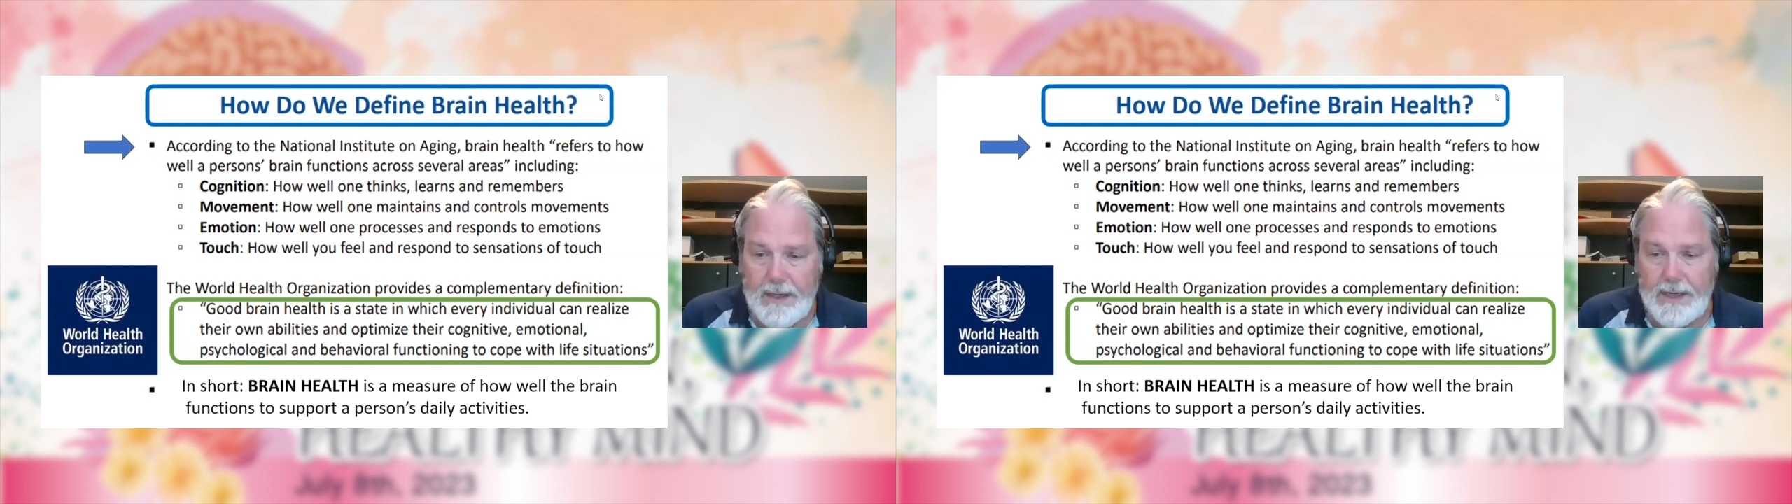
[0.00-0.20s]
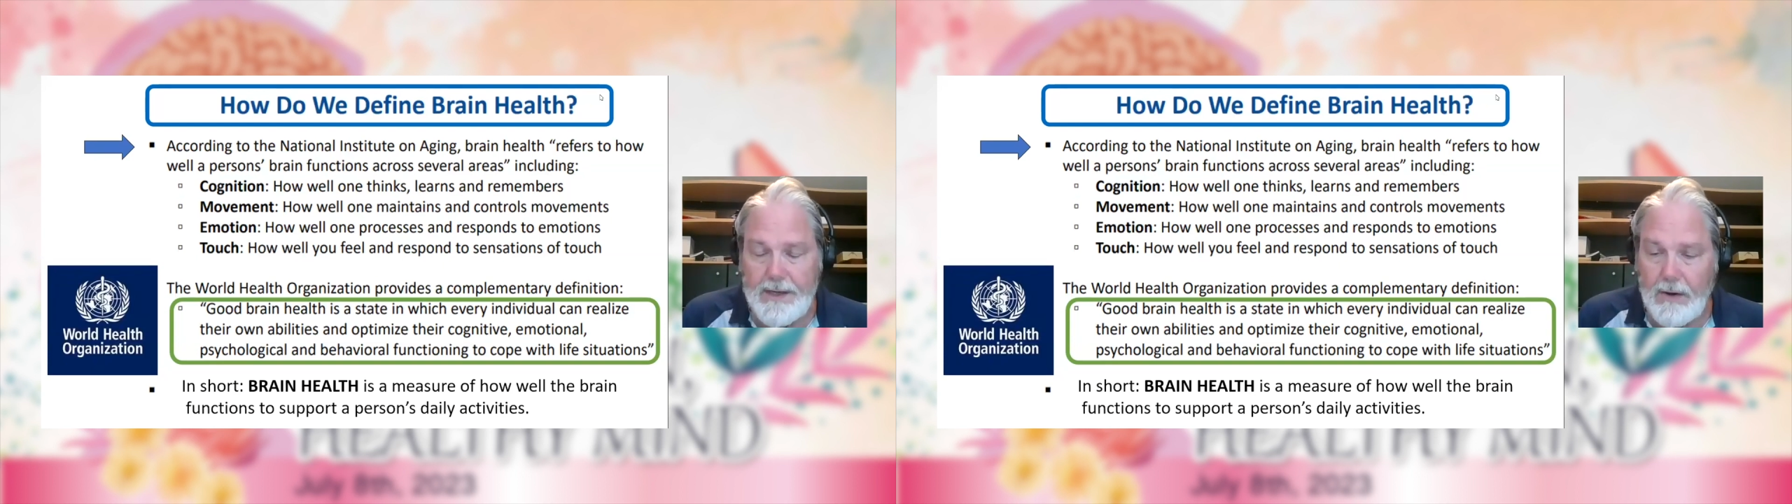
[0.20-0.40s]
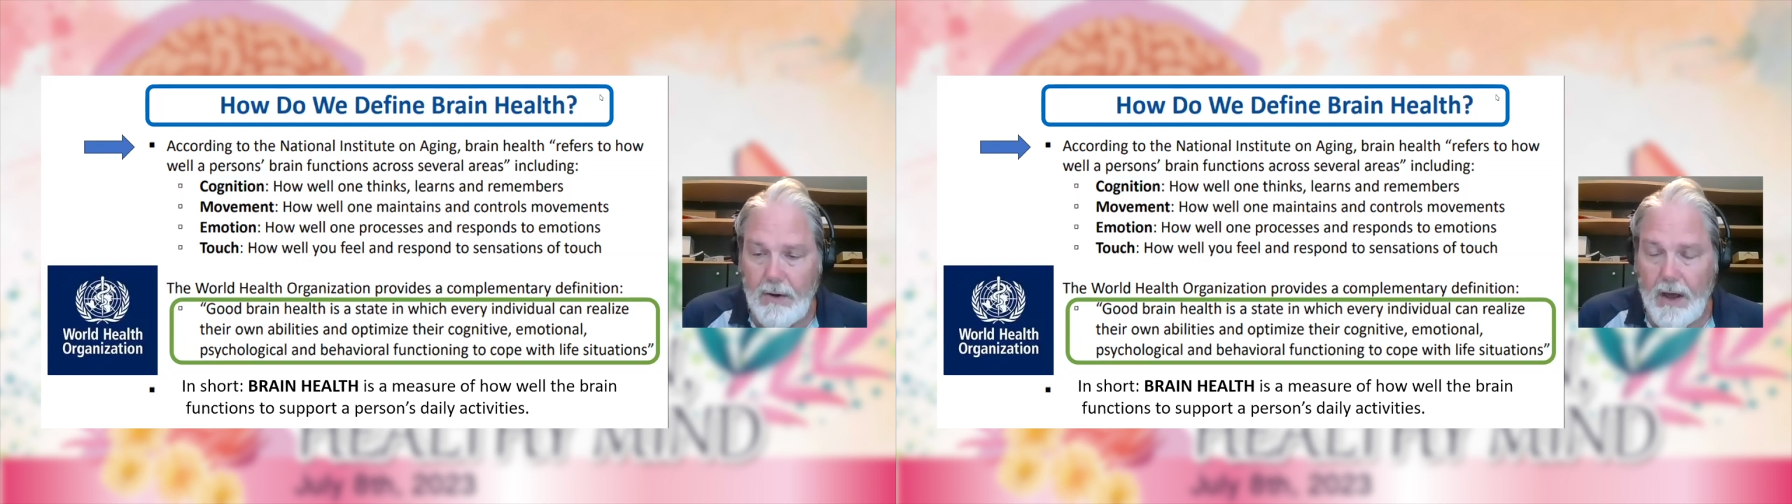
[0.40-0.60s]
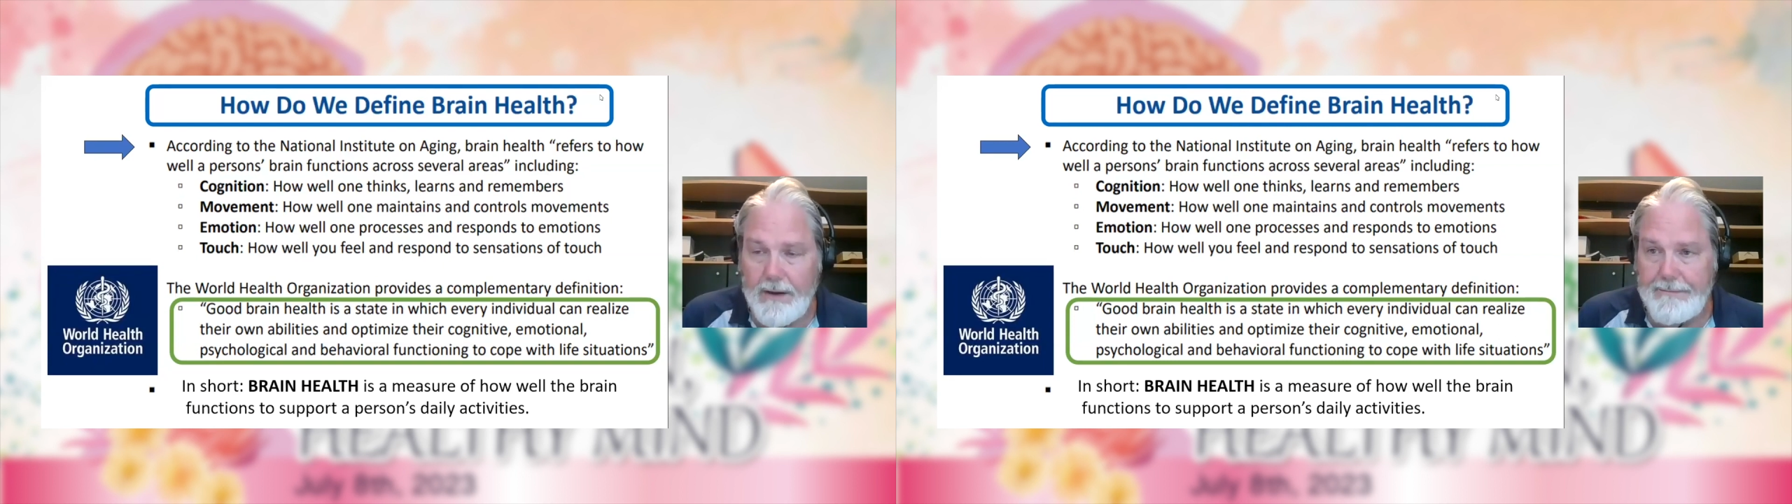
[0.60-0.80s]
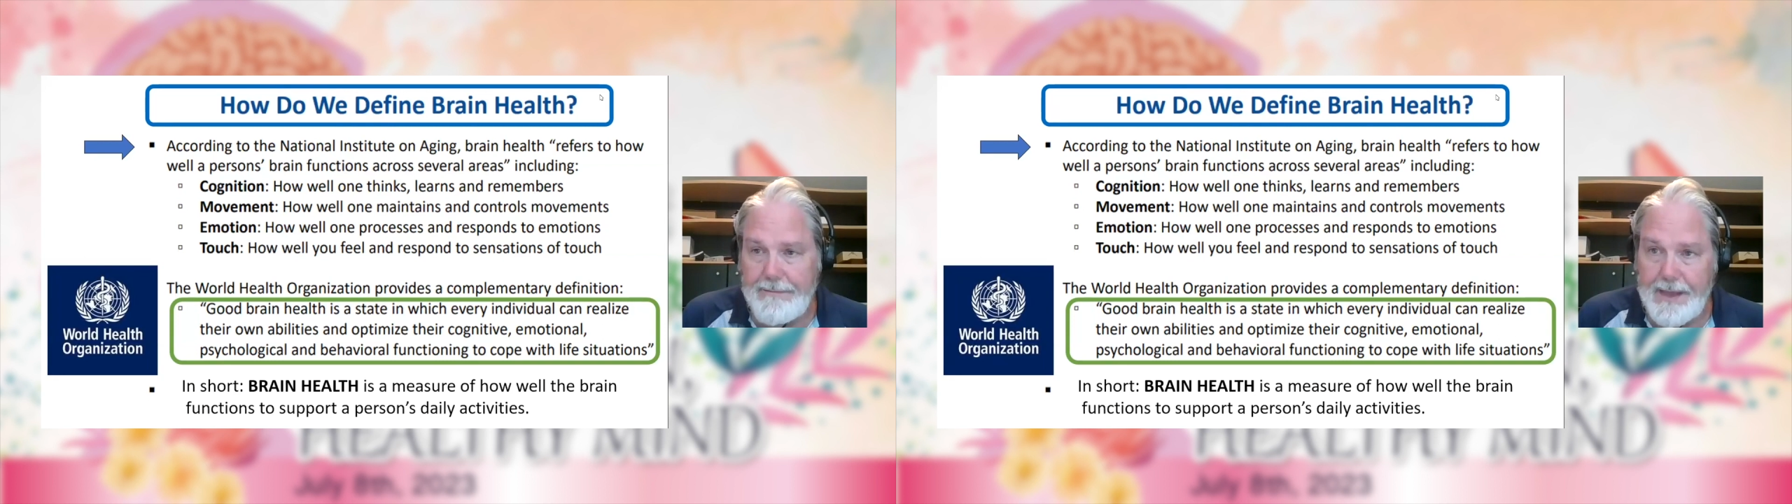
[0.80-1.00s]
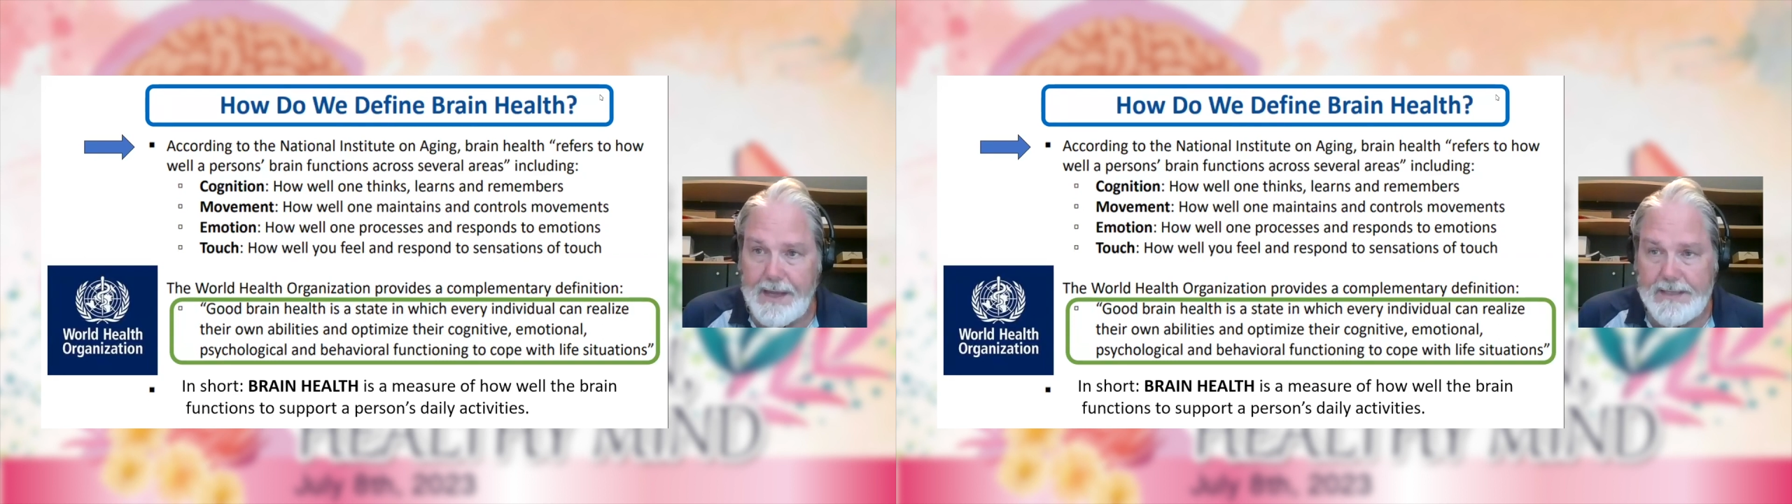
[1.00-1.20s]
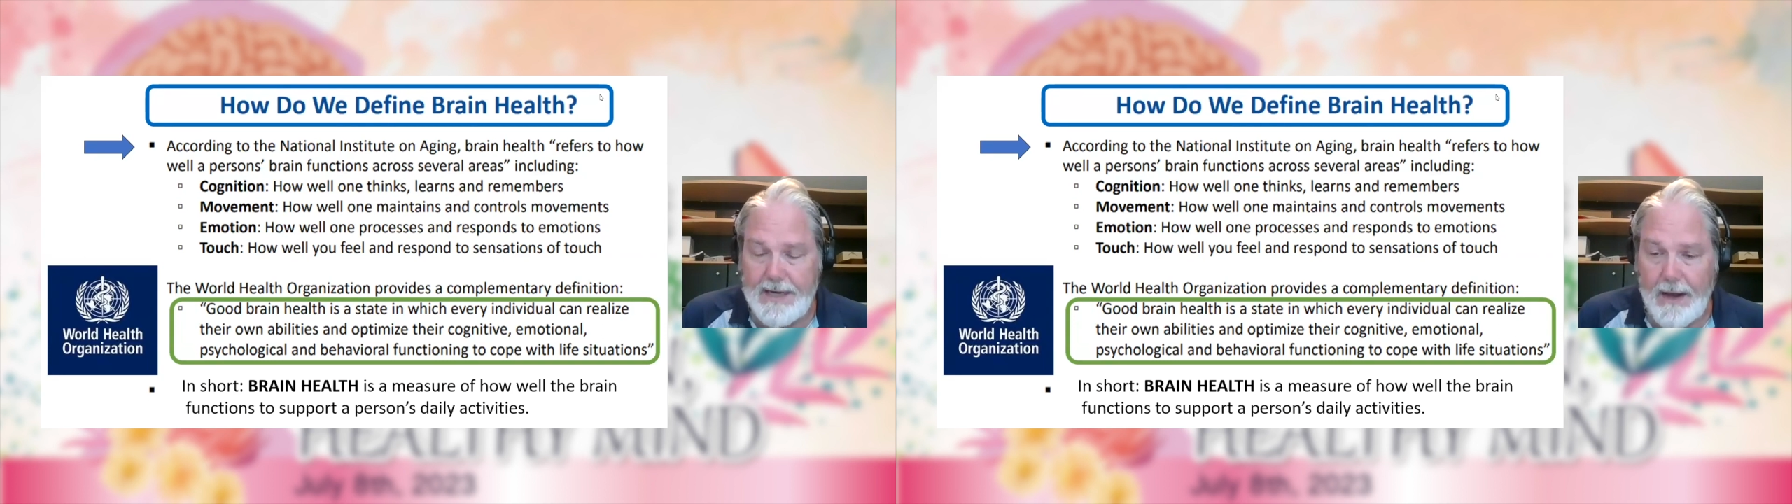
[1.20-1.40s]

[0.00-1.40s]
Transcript: need a lot of things